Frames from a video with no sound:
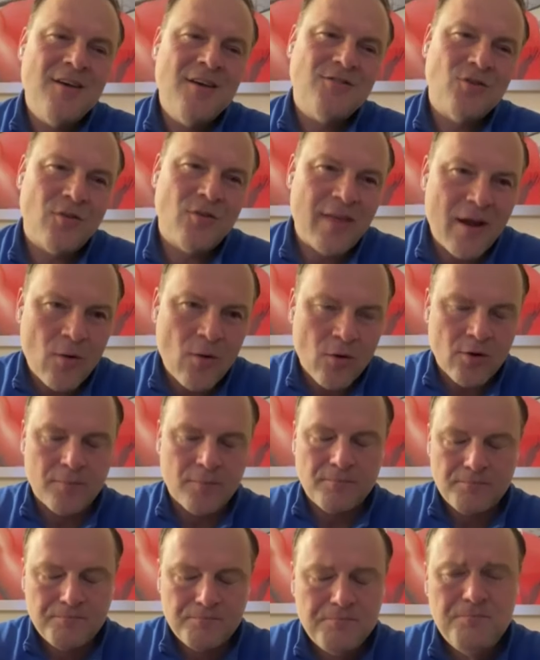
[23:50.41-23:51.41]
So they were
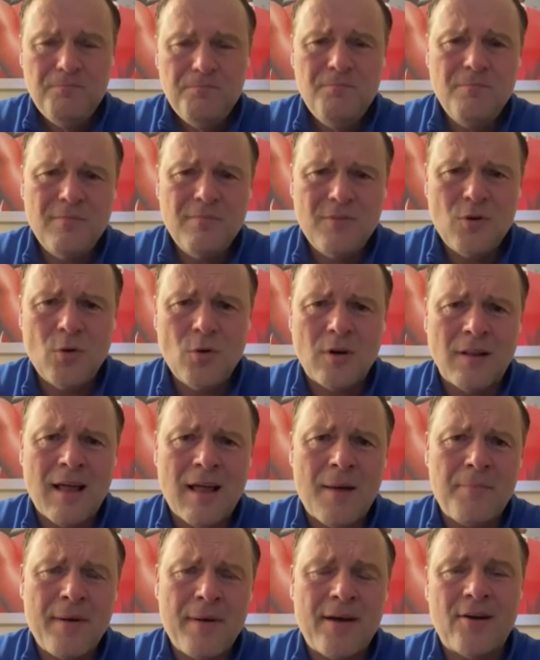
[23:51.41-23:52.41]
doing a
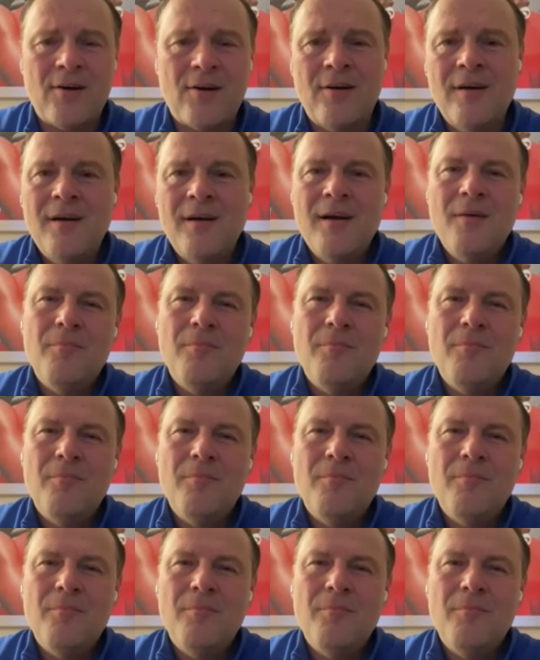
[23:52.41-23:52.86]
lot better.